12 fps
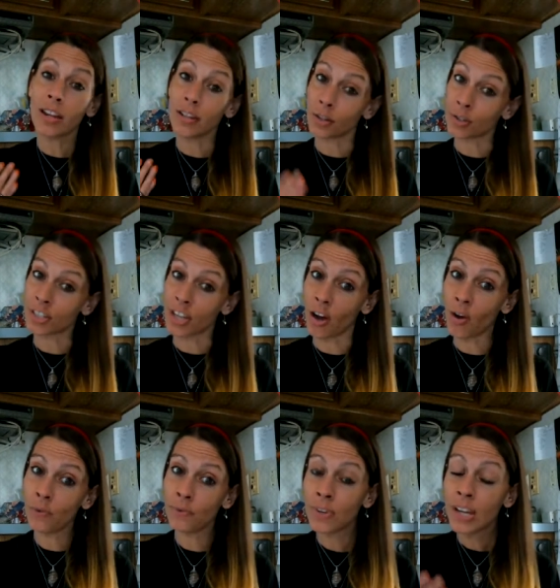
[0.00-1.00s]

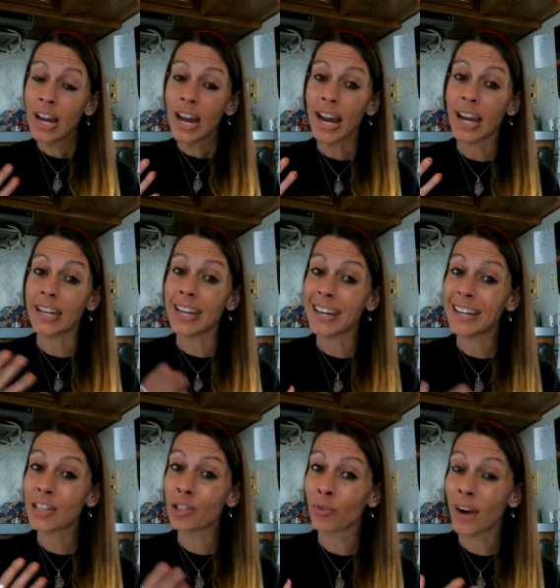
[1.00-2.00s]
yourself in
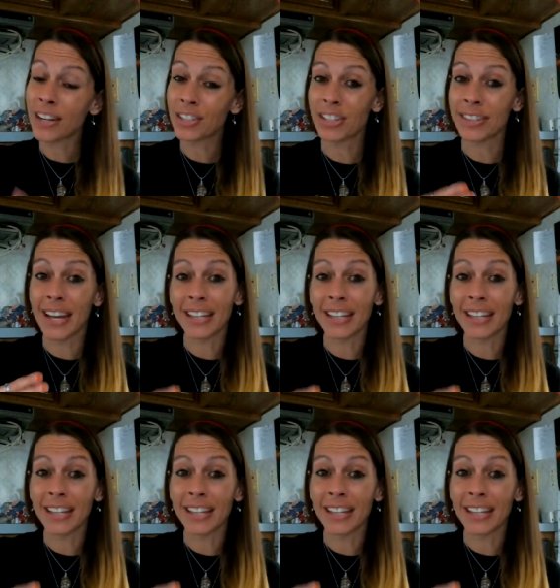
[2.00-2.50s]
any direction